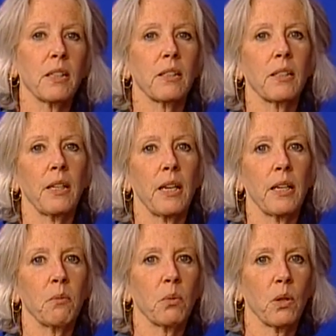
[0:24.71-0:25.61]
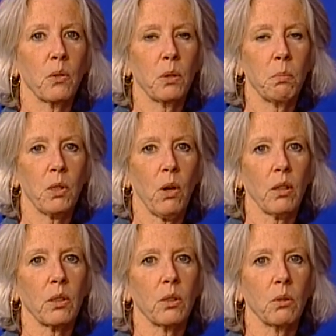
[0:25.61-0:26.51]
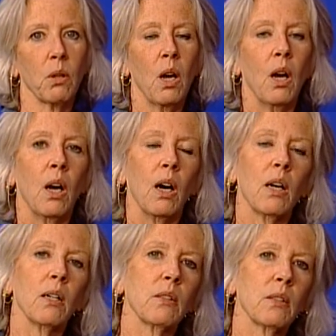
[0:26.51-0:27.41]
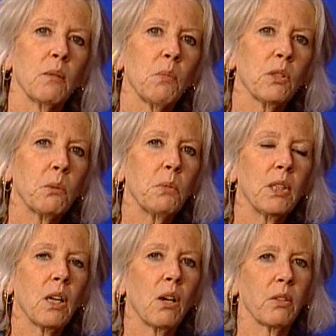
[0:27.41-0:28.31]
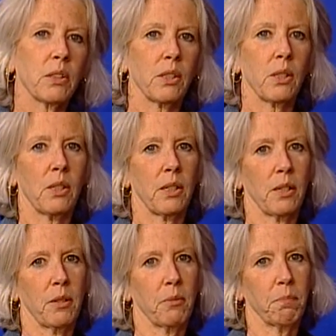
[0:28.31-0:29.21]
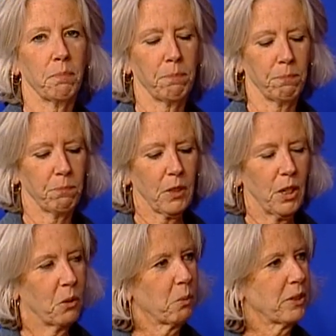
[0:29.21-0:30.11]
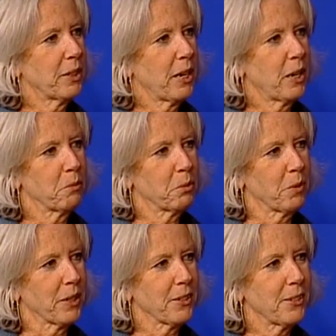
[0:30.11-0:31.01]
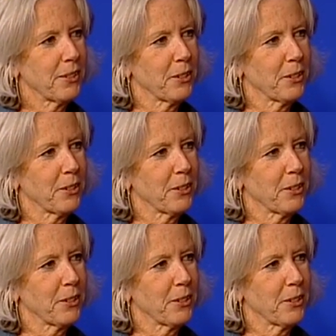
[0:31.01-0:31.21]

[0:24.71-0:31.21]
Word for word: And today we're going to be talking to uh, a multimedia artist, um, Wendy Alvarez.